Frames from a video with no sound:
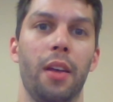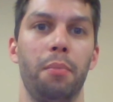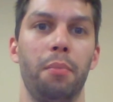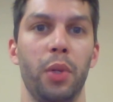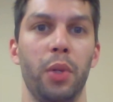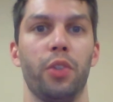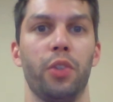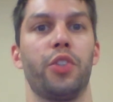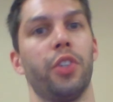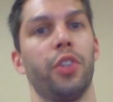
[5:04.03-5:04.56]

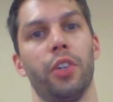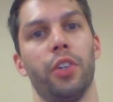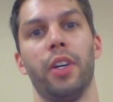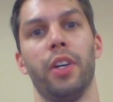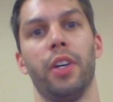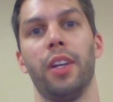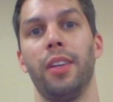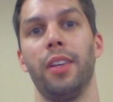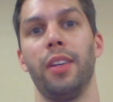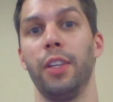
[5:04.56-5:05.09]
build
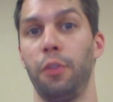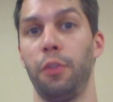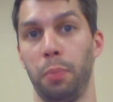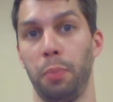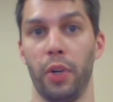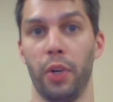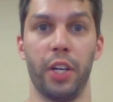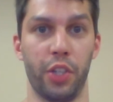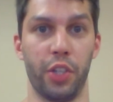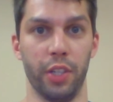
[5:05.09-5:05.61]
your
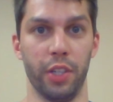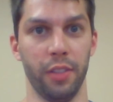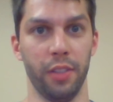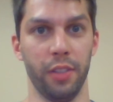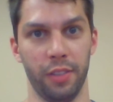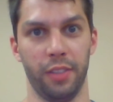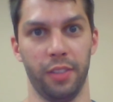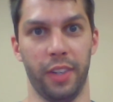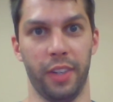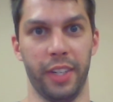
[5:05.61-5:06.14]
inspiration,
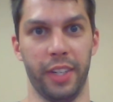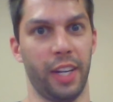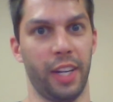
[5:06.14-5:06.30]
right?